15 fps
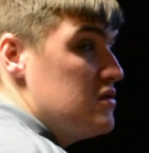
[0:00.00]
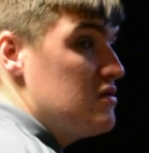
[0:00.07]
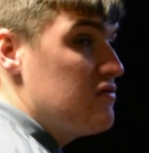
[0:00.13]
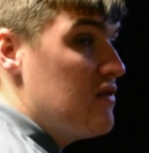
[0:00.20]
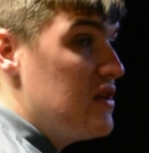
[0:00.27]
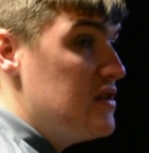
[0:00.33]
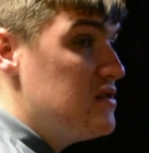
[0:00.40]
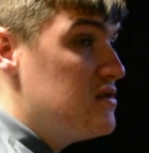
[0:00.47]
so it's
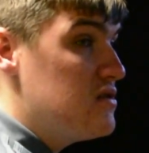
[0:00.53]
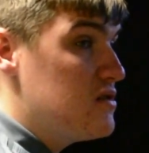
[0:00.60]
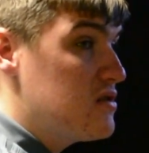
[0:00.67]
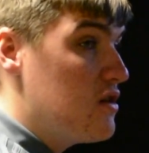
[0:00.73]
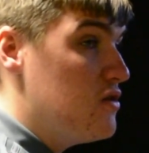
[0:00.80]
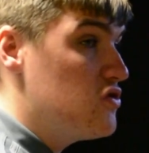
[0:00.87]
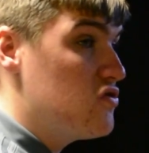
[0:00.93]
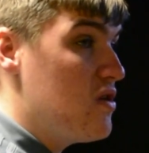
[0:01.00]
ready to just
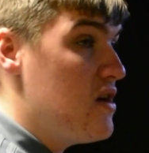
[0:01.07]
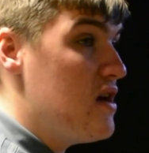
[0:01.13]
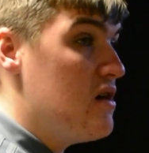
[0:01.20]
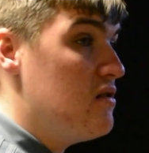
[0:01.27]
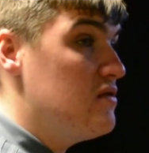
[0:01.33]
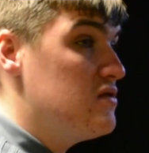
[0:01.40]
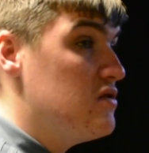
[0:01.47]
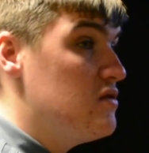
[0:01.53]
go straight
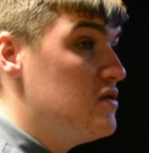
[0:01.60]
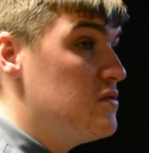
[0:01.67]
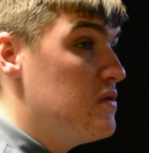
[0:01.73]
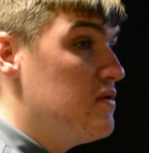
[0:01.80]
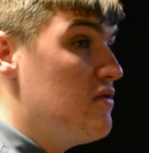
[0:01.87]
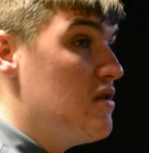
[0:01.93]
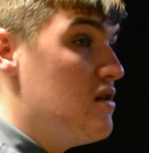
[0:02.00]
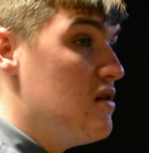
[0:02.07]
out as soon as we